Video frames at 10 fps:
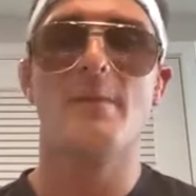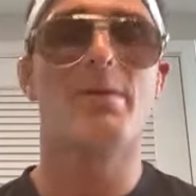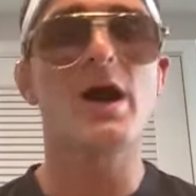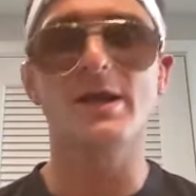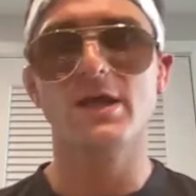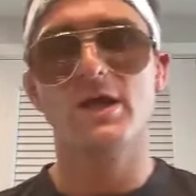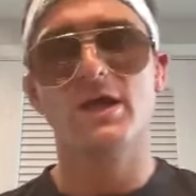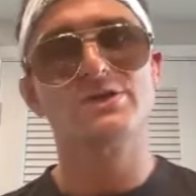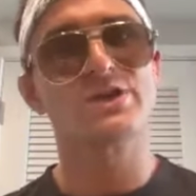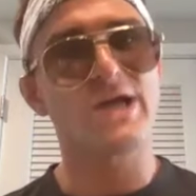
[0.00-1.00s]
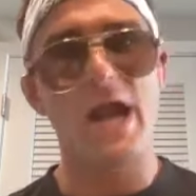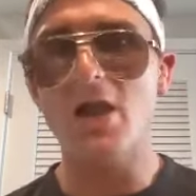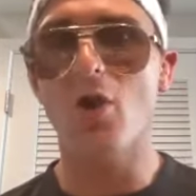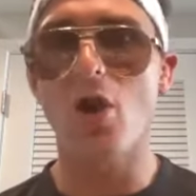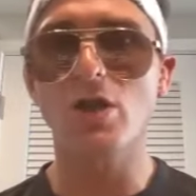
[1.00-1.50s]
But
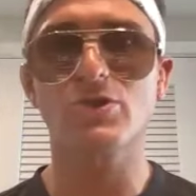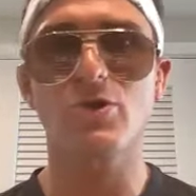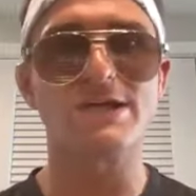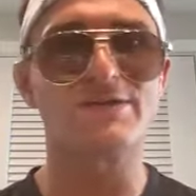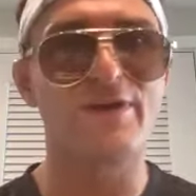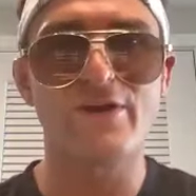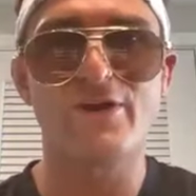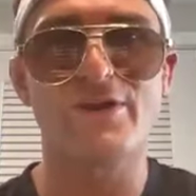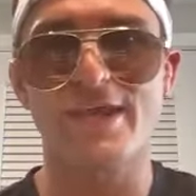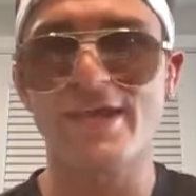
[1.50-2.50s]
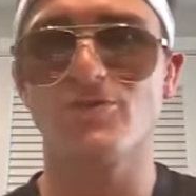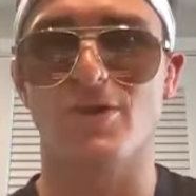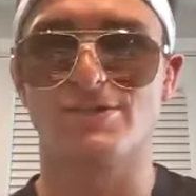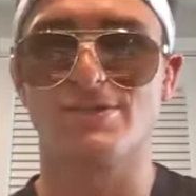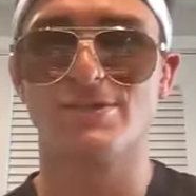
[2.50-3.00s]
Chicago also has very good thin
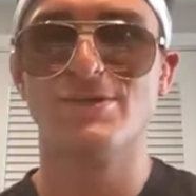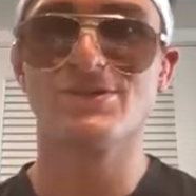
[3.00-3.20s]
crust.